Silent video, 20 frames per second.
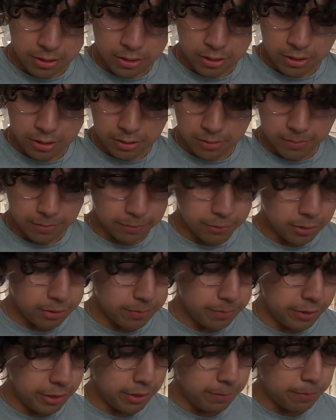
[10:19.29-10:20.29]
I'm going
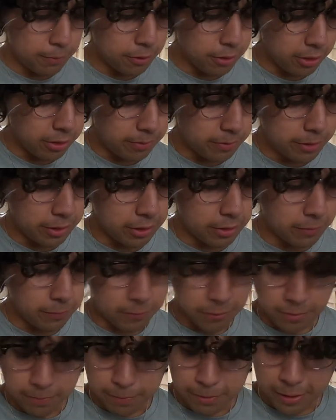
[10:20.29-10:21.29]
to be putting them in the
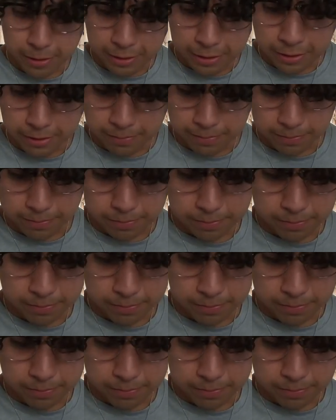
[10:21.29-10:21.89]
front pocket.